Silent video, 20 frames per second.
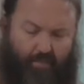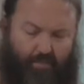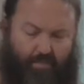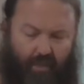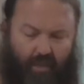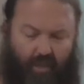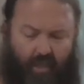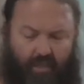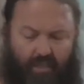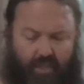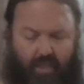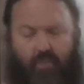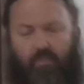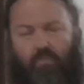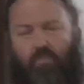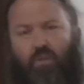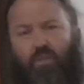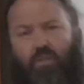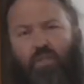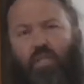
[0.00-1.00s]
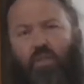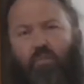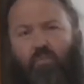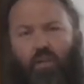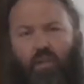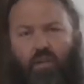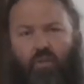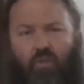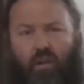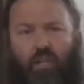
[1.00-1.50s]
bloody Muslim
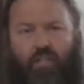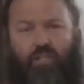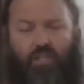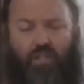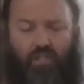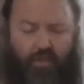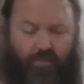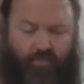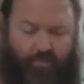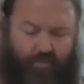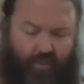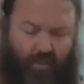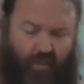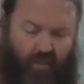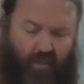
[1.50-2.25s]
aggression